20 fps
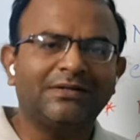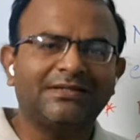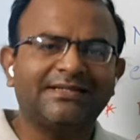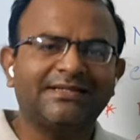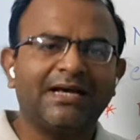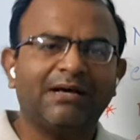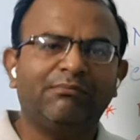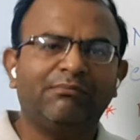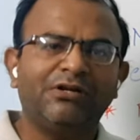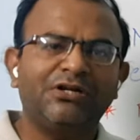
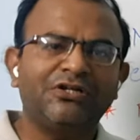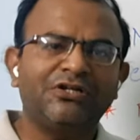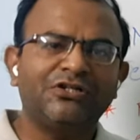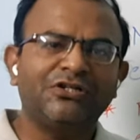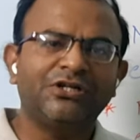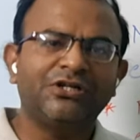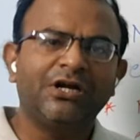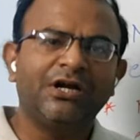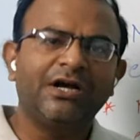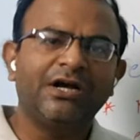
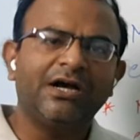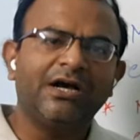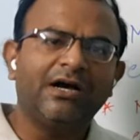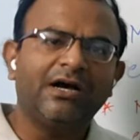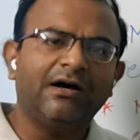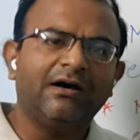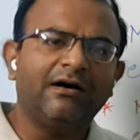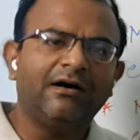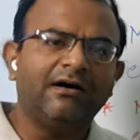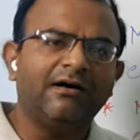establish
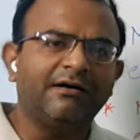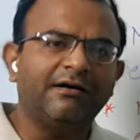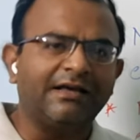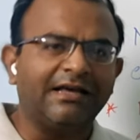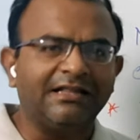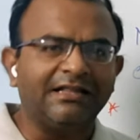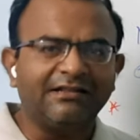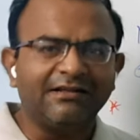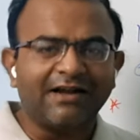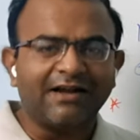
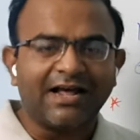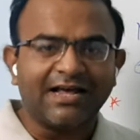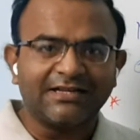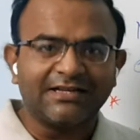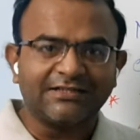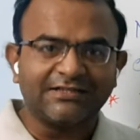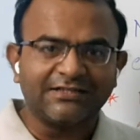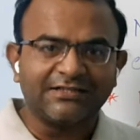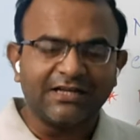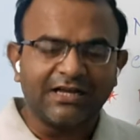ether
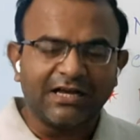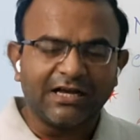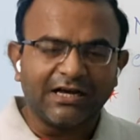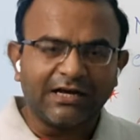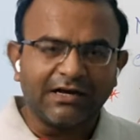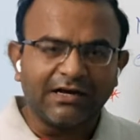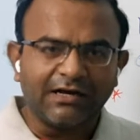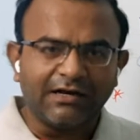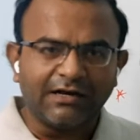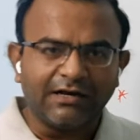as
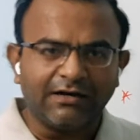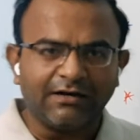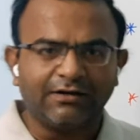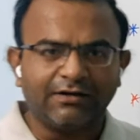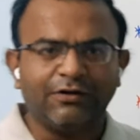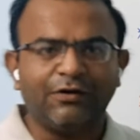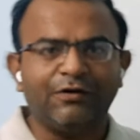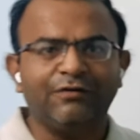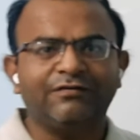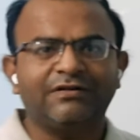
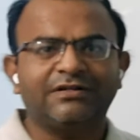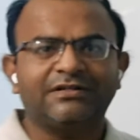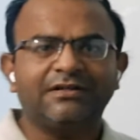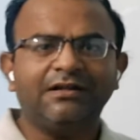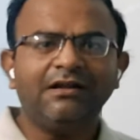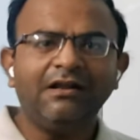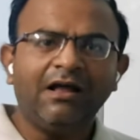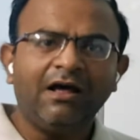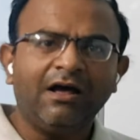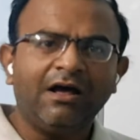a
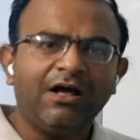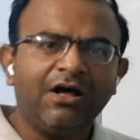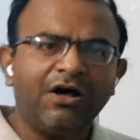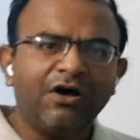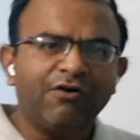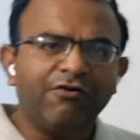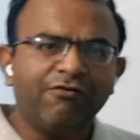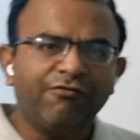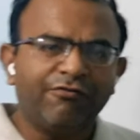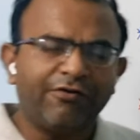universal
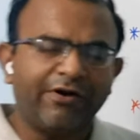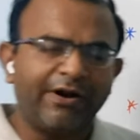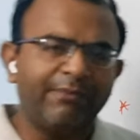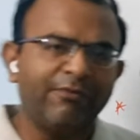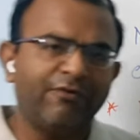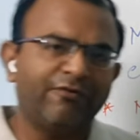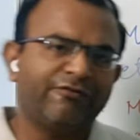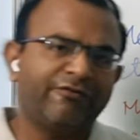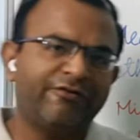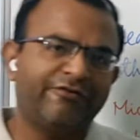frame
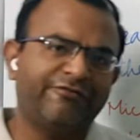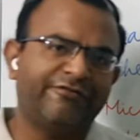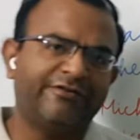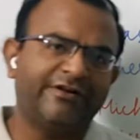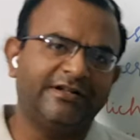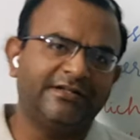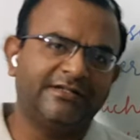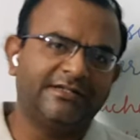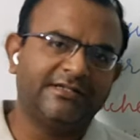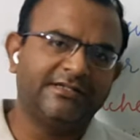of
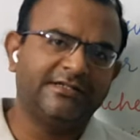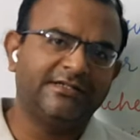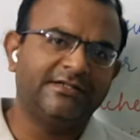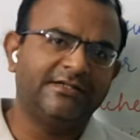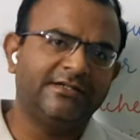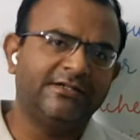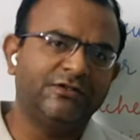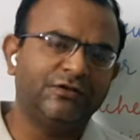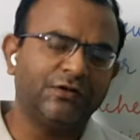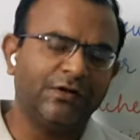
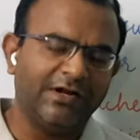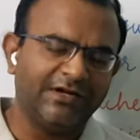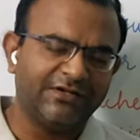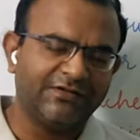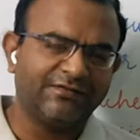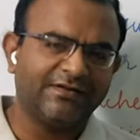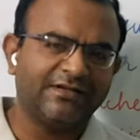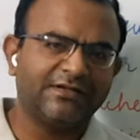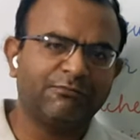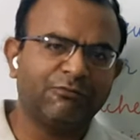reference. So let's
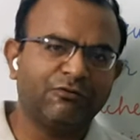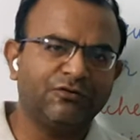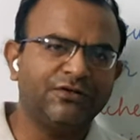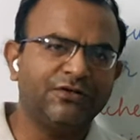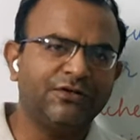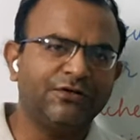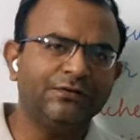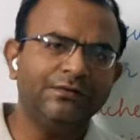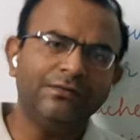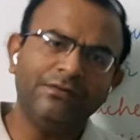first
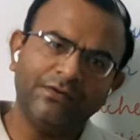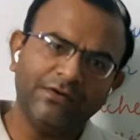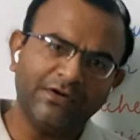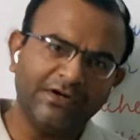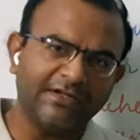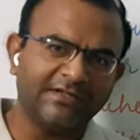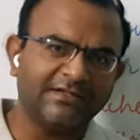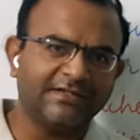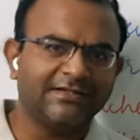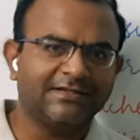proceed to
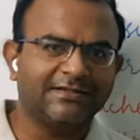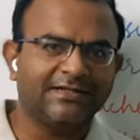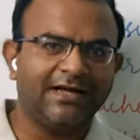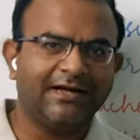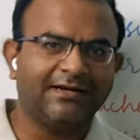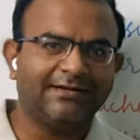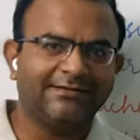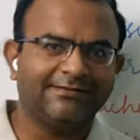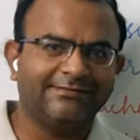discuss that.